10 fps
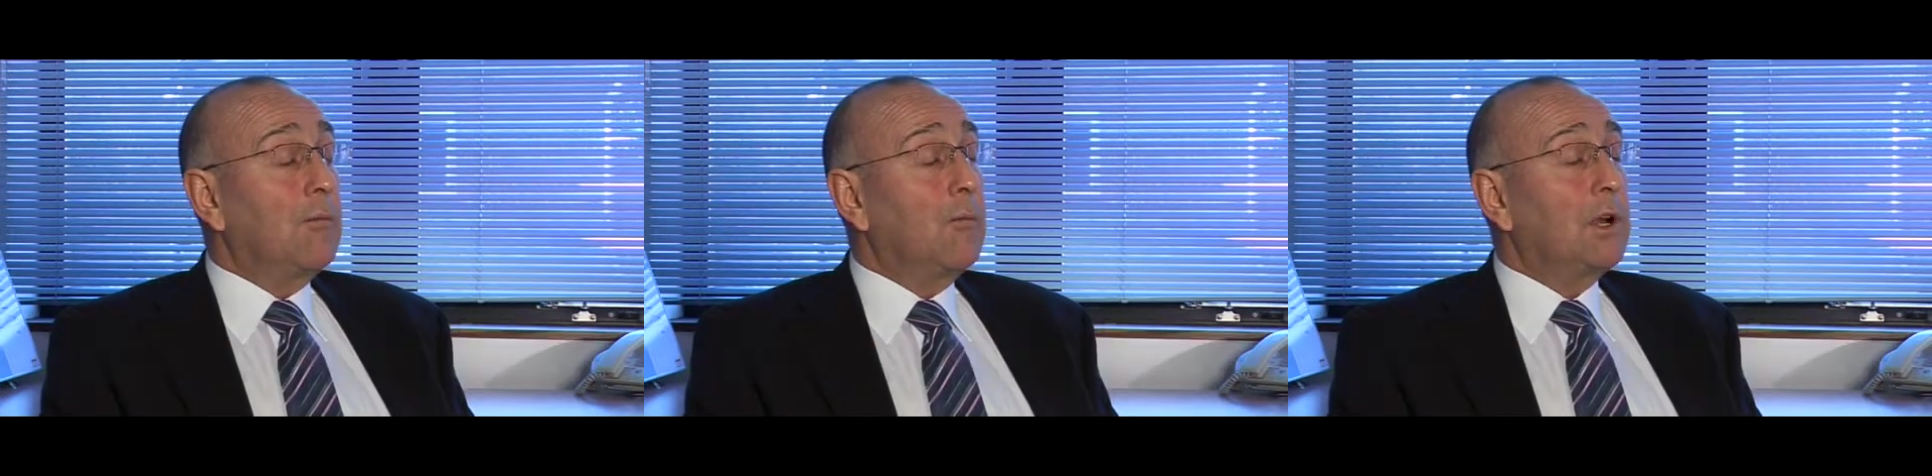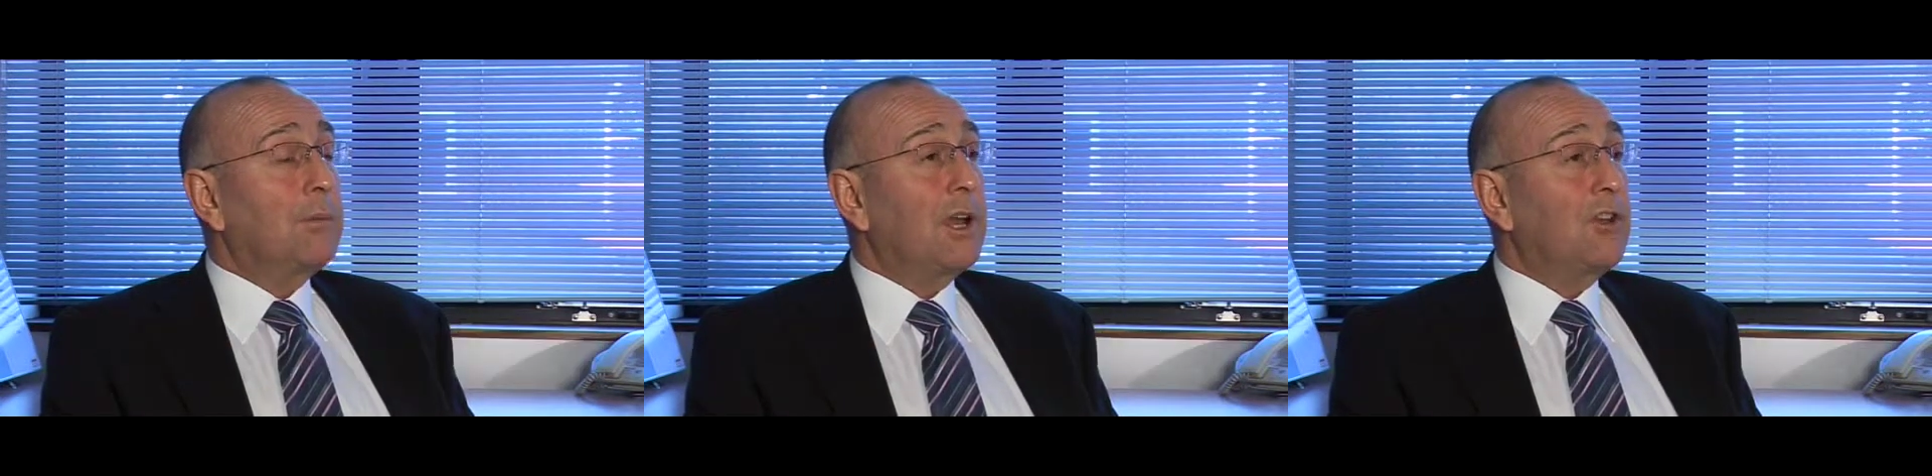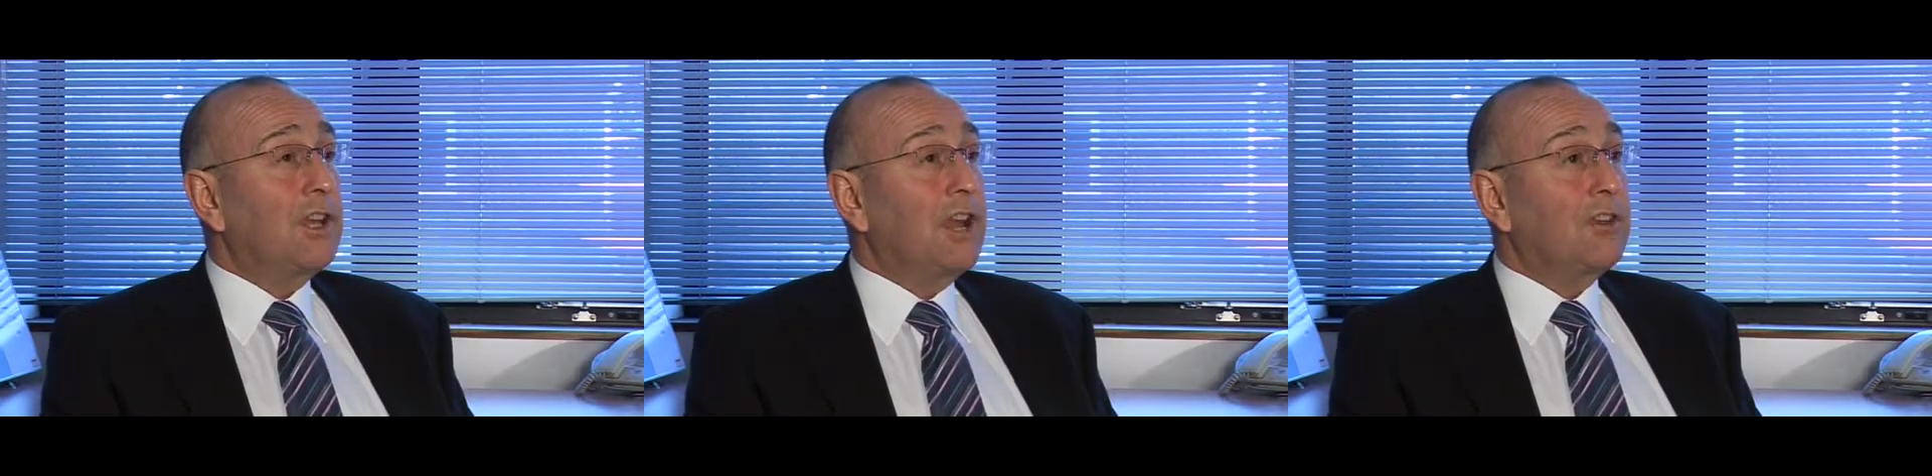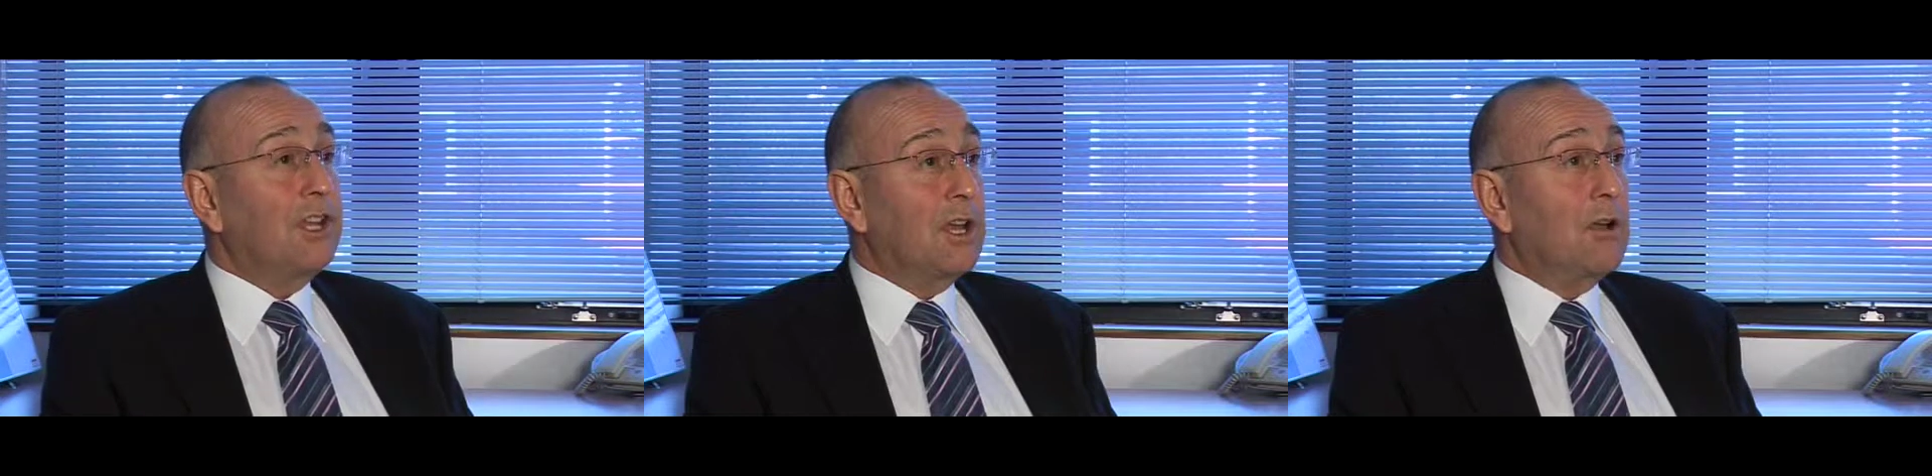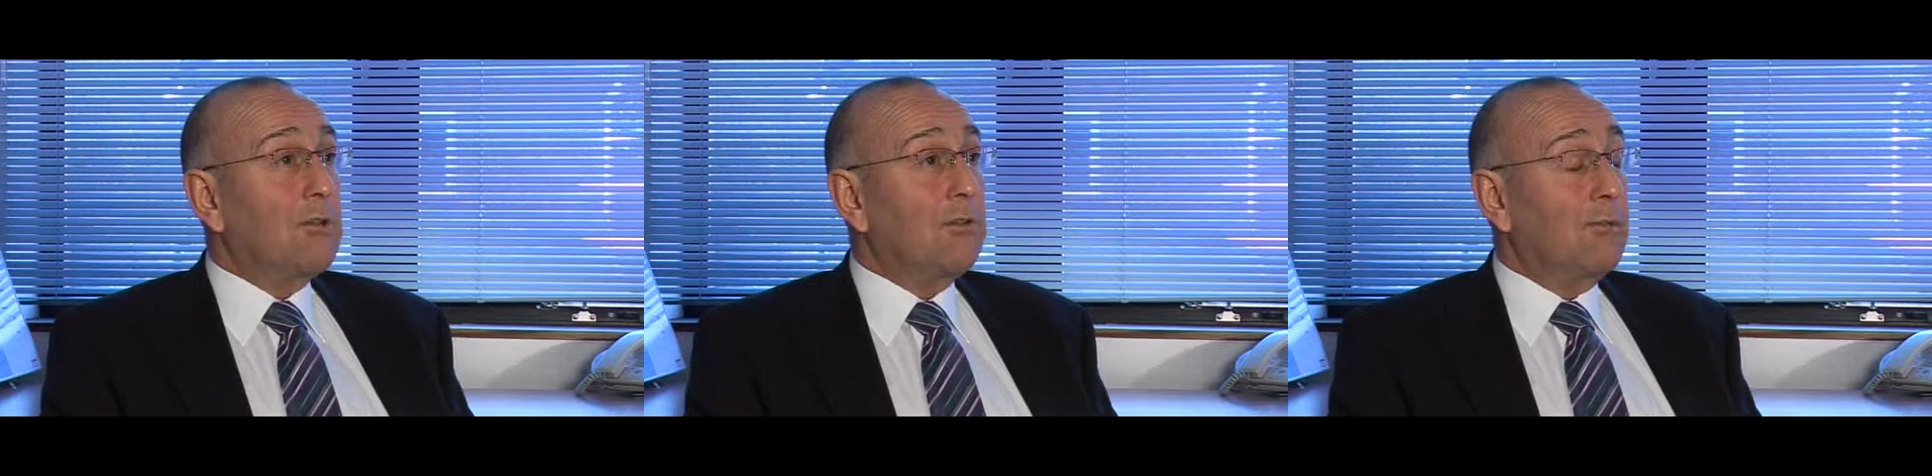When a patient actually
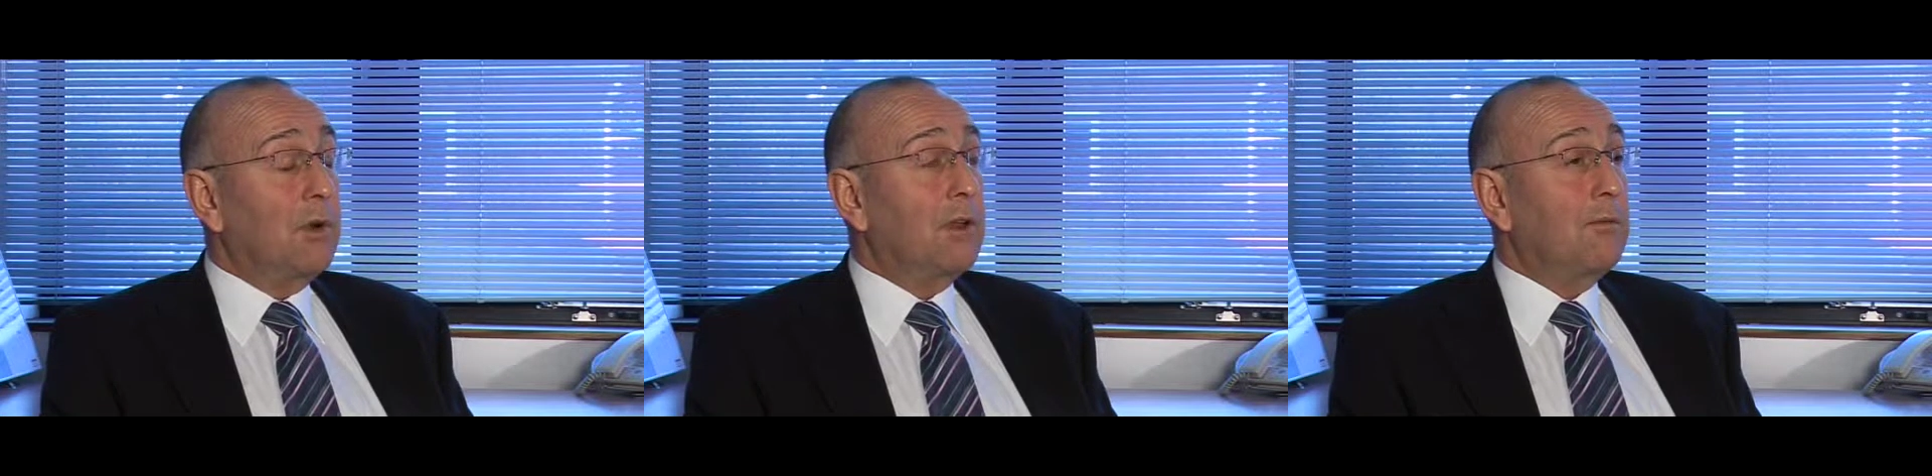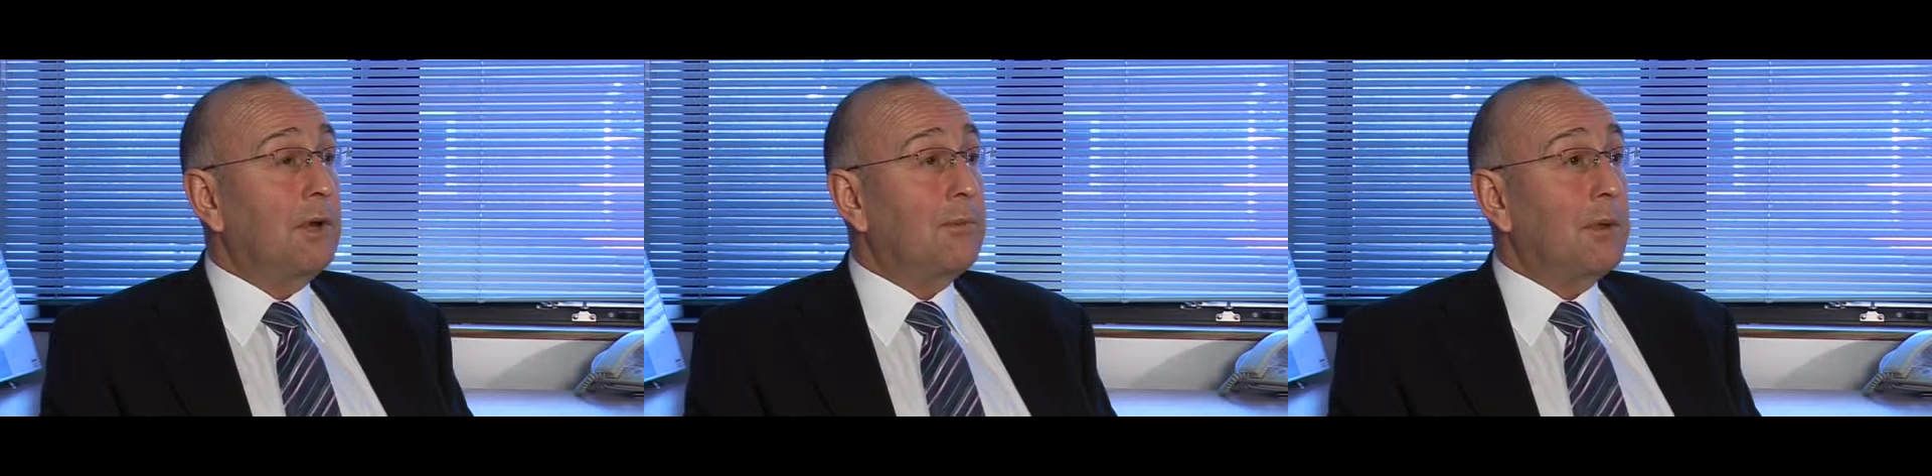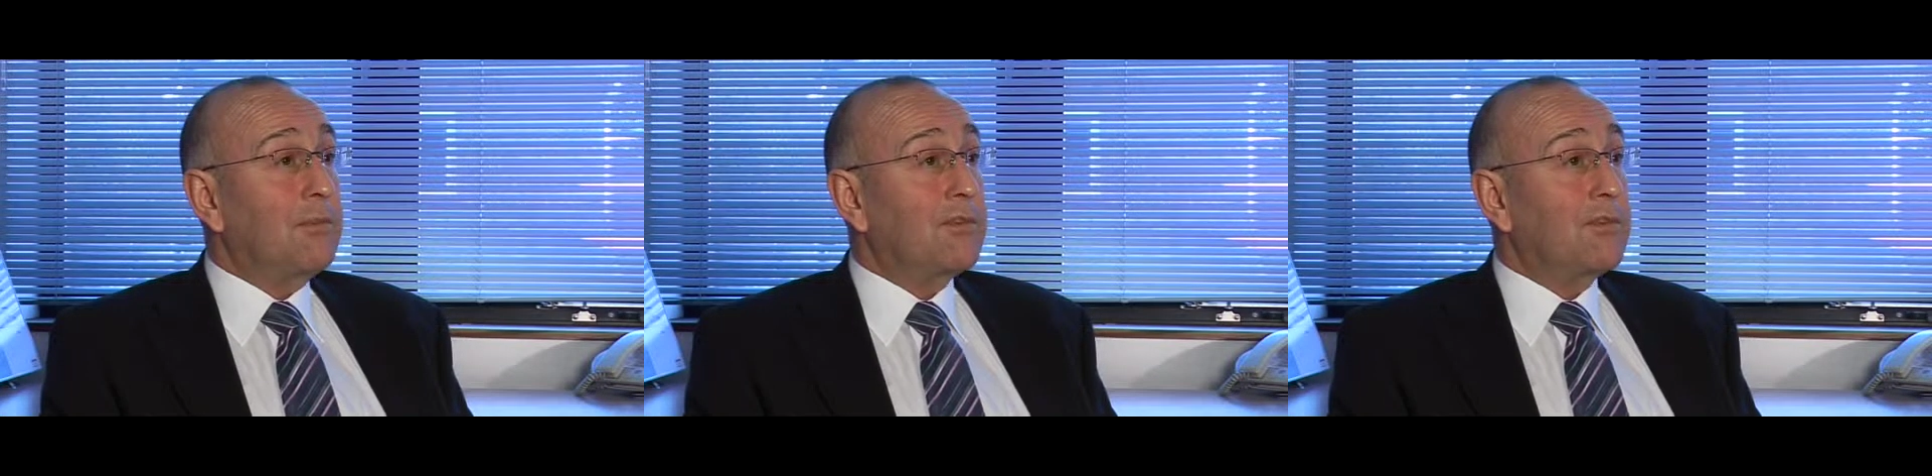goes, when a member